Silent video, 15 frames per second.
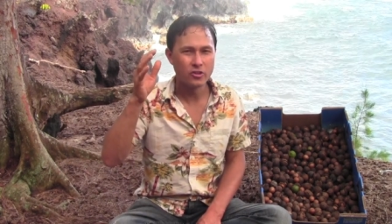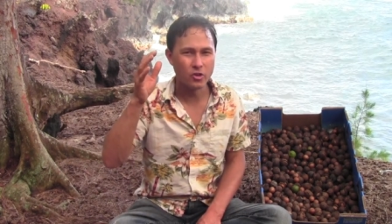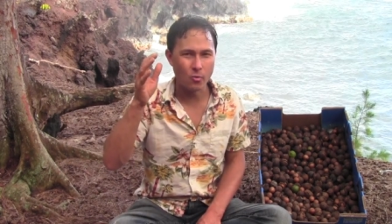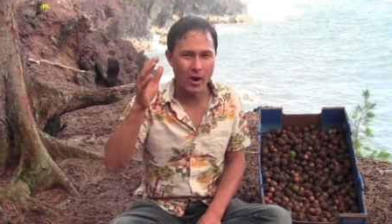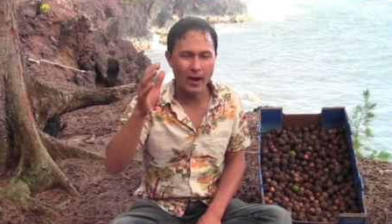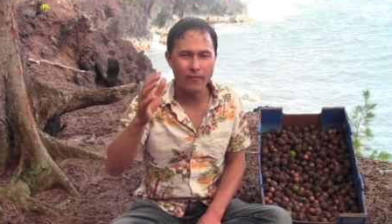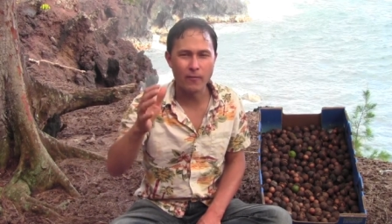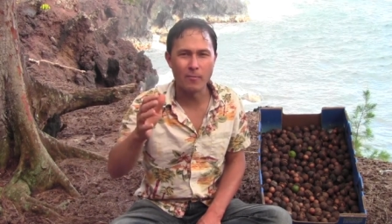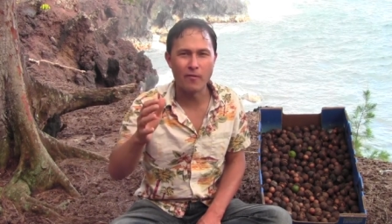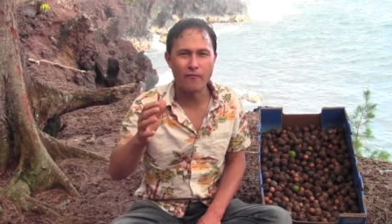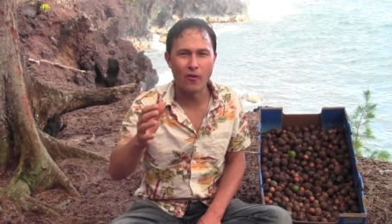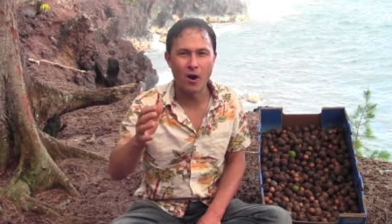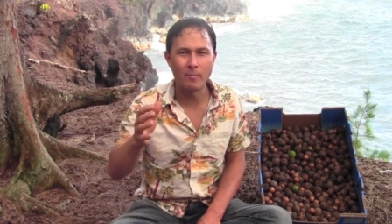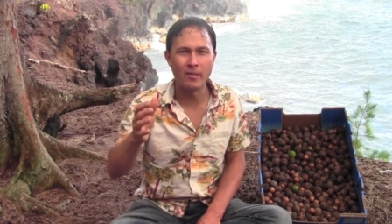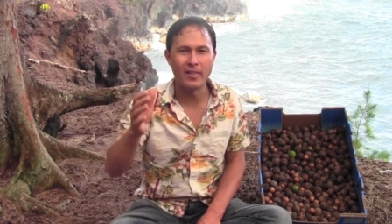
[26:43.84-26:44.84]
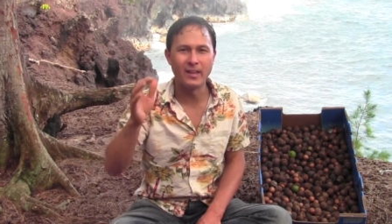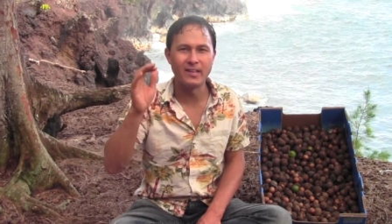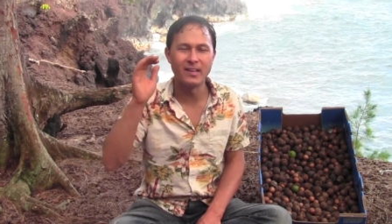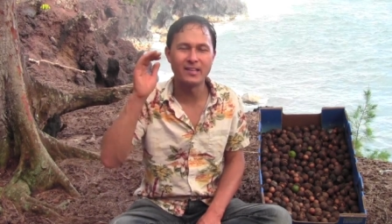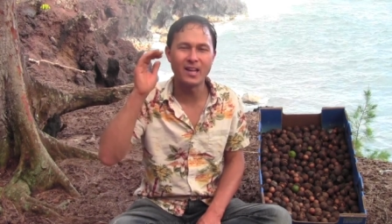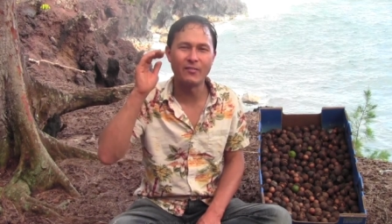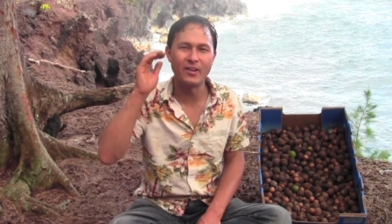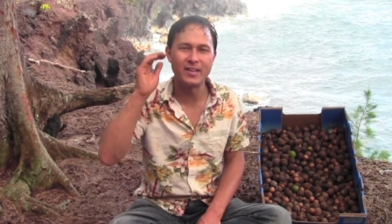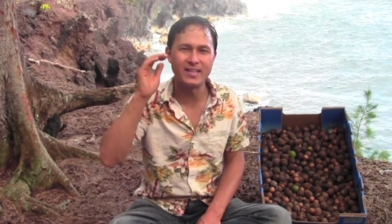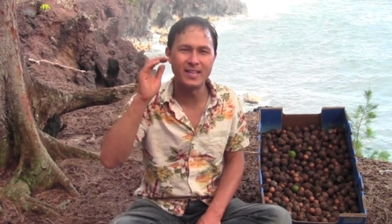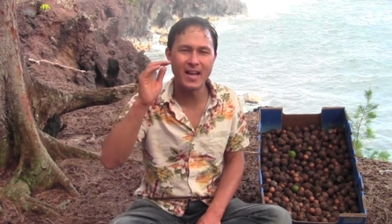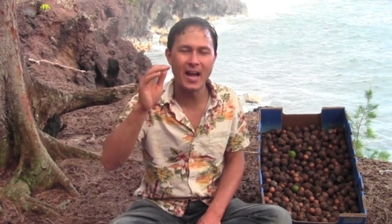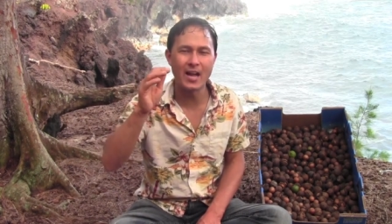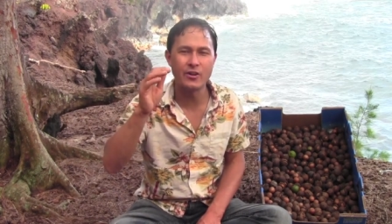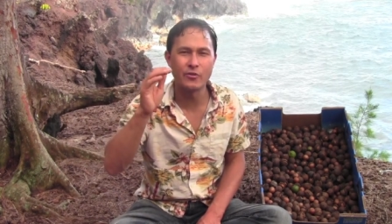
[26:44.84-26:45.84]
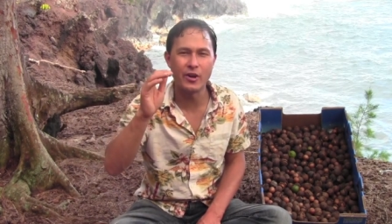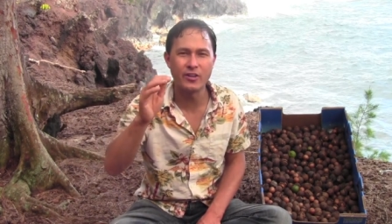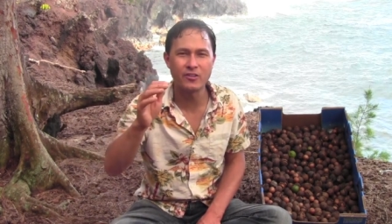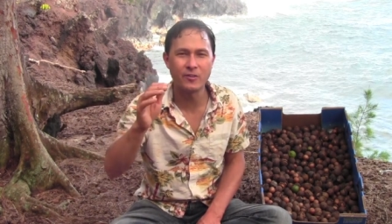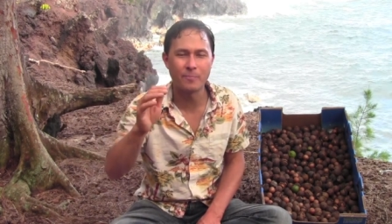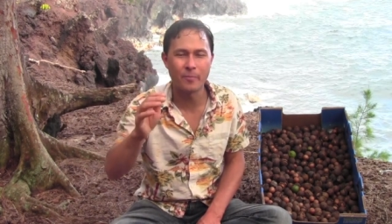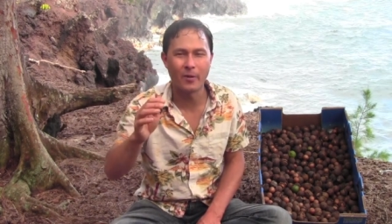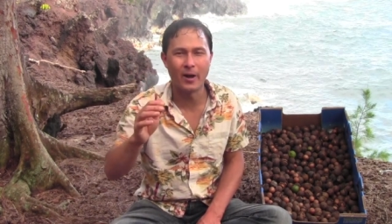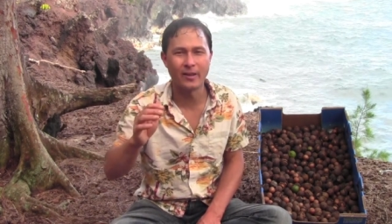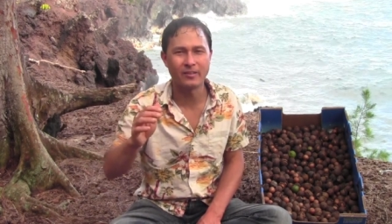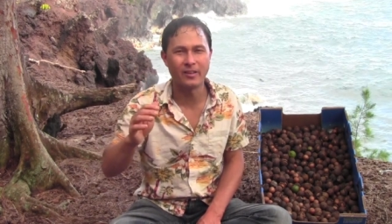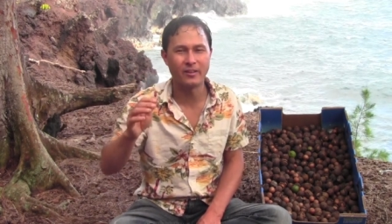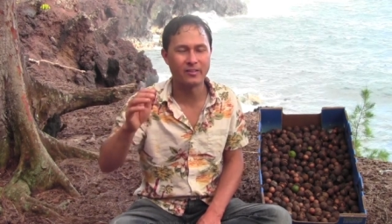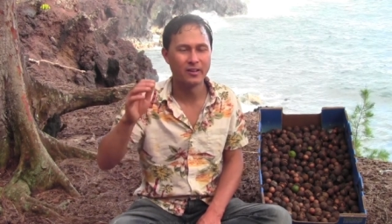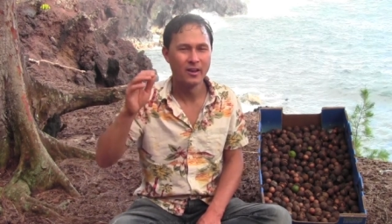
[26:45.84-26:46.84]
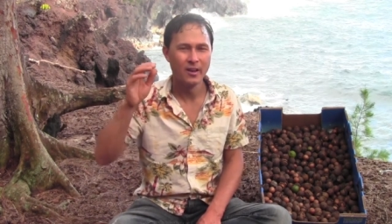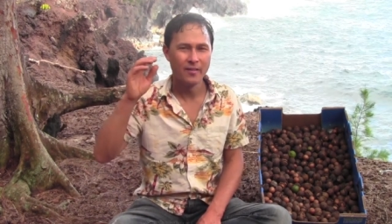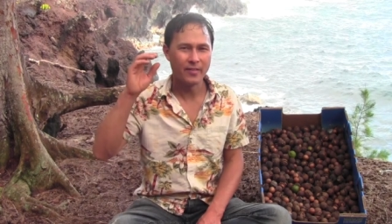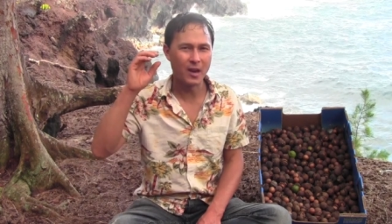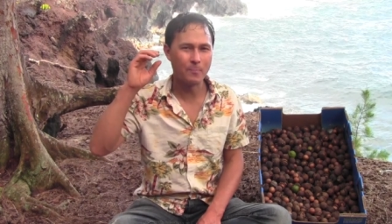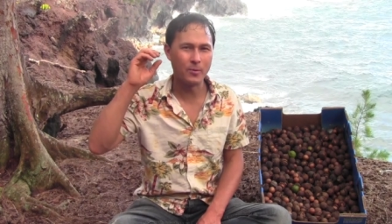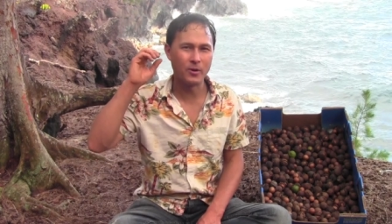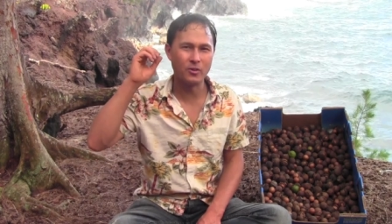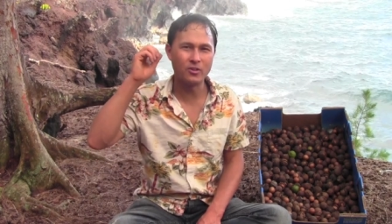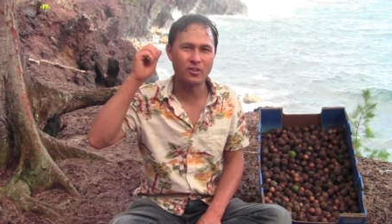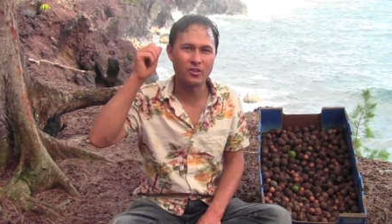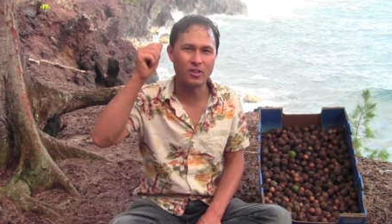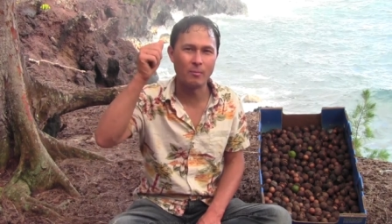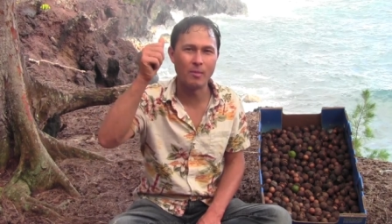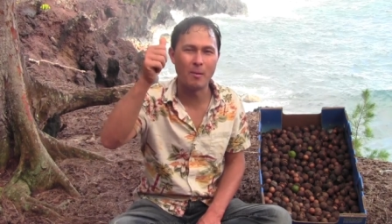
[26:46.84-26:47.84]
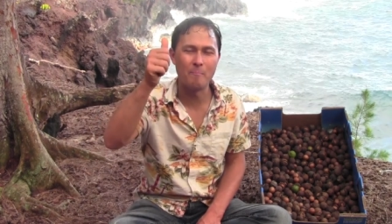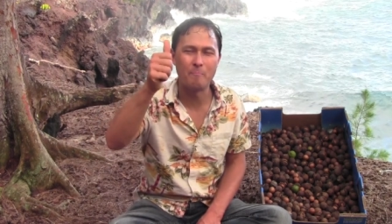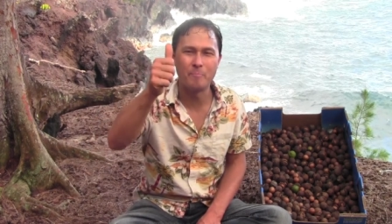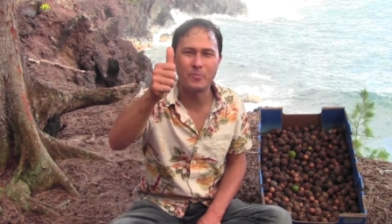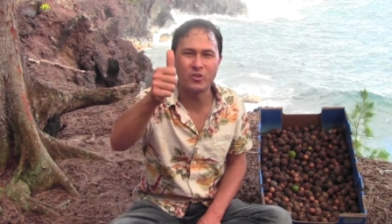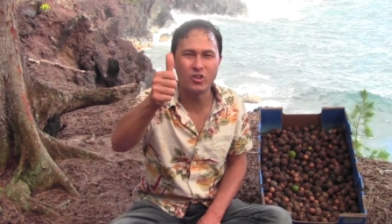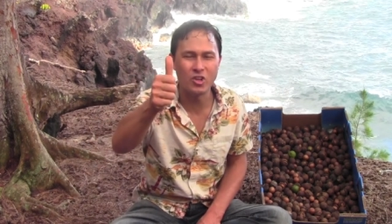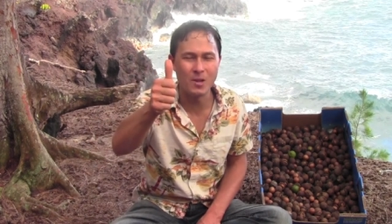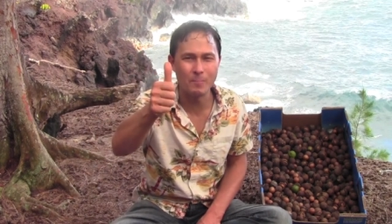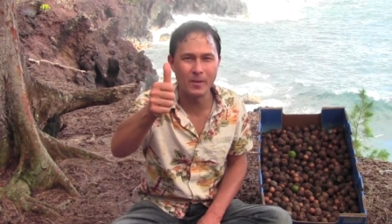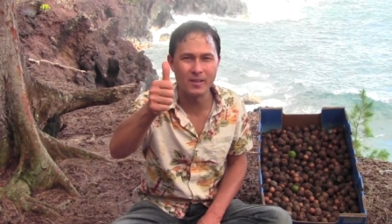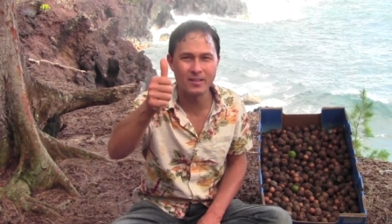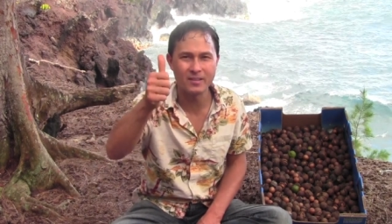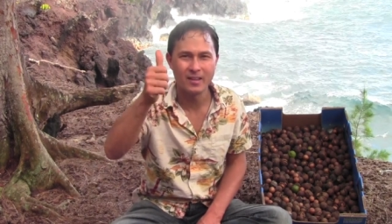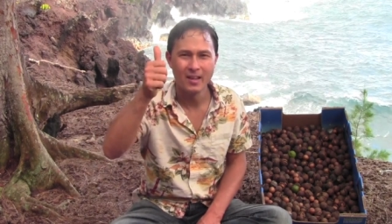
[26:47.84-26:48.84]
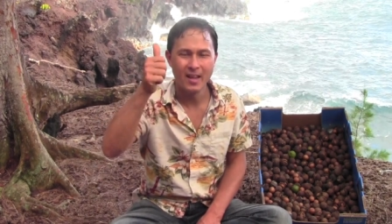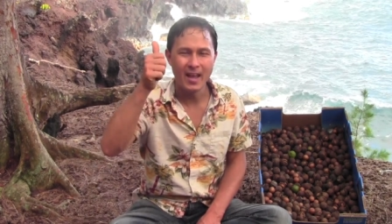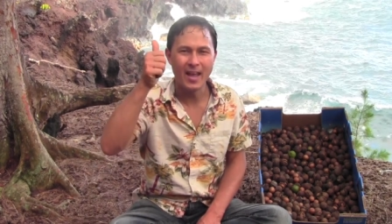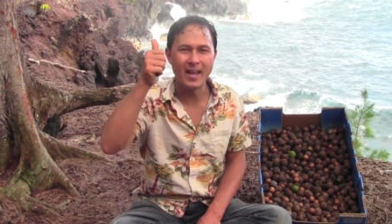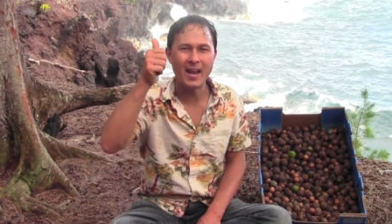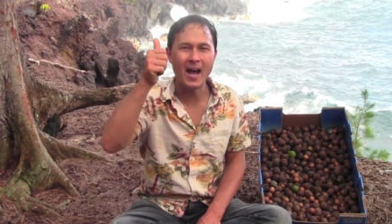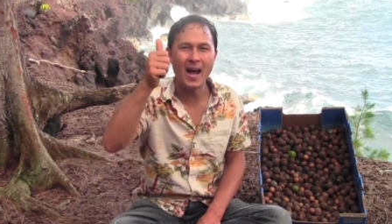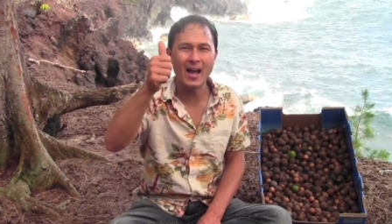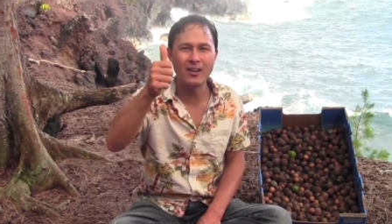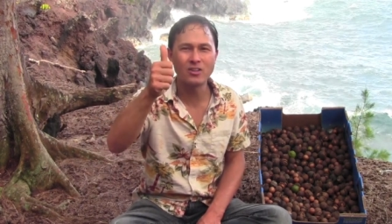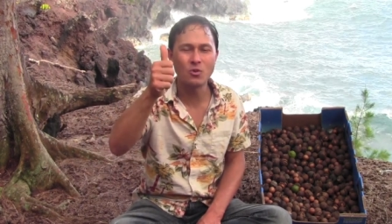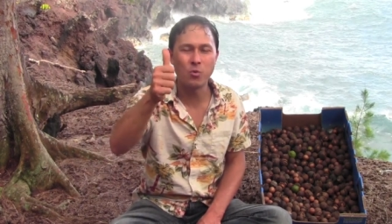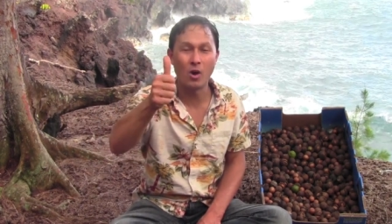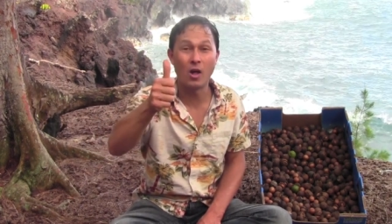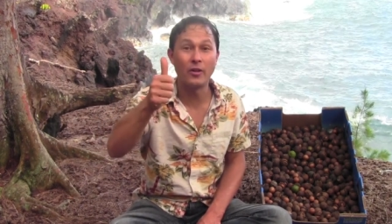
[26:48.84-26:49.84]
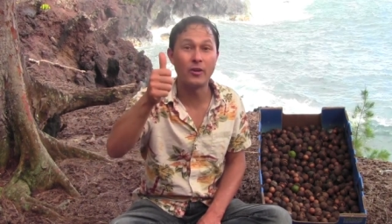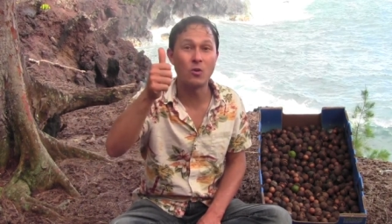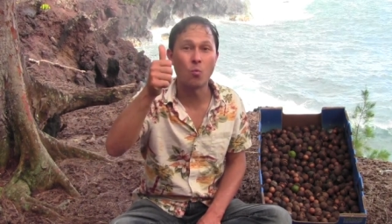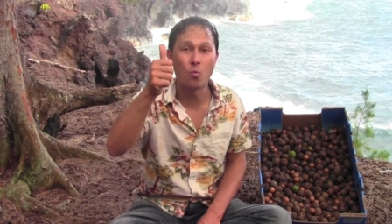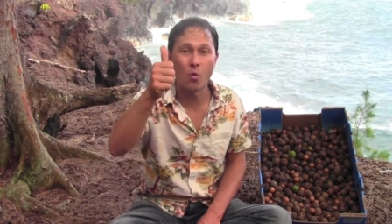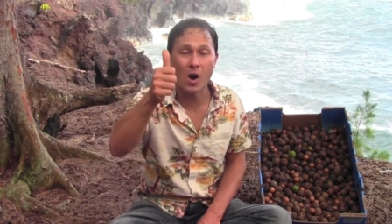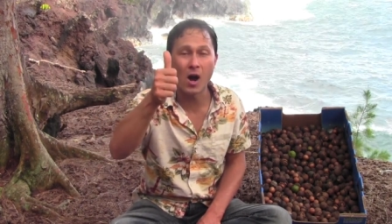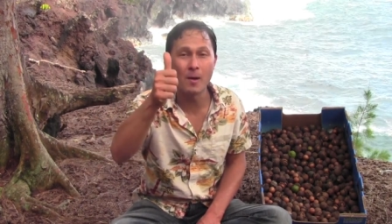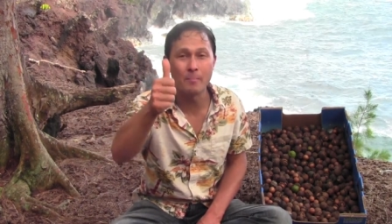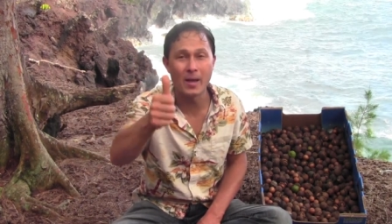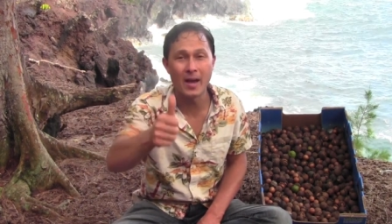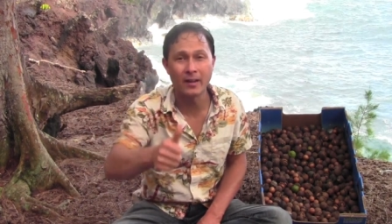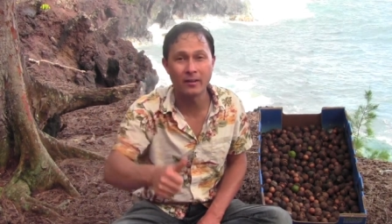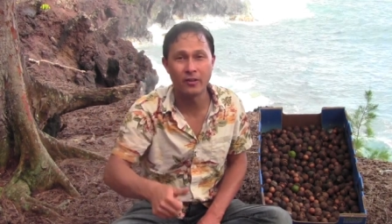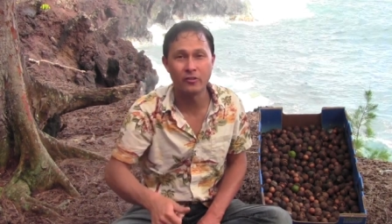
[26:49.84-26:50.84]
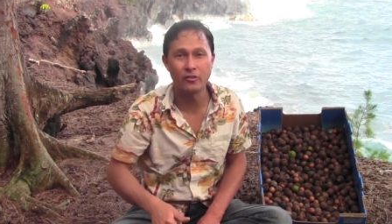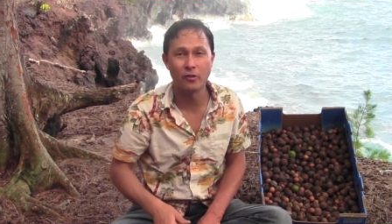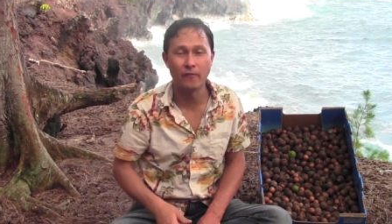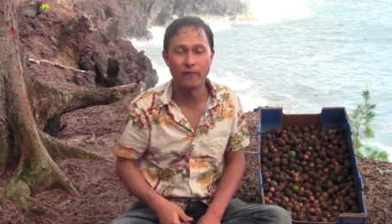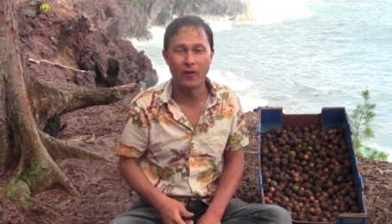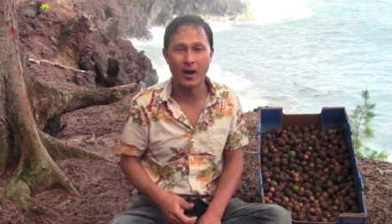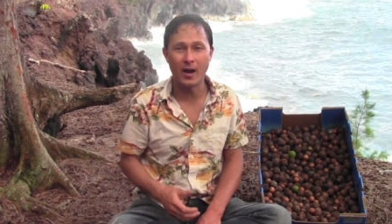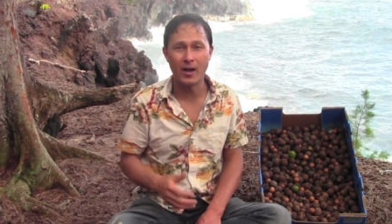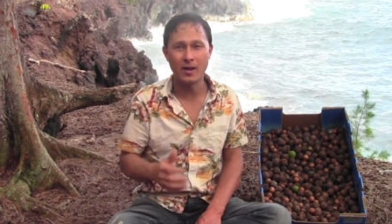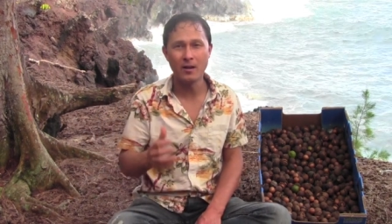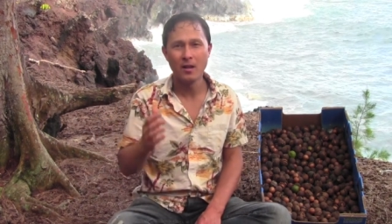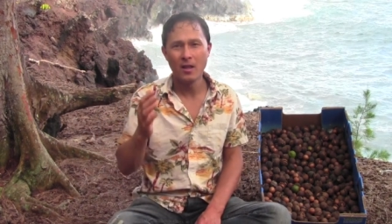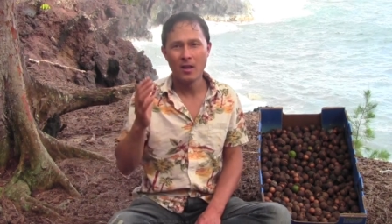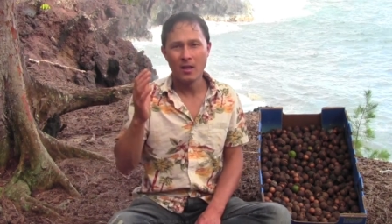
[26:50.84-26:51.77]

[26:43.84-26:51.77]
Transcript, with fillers: direct from the farmer that does have a dehydration process that produces some of the cheapest and highest quality raw mac nuts you'll find.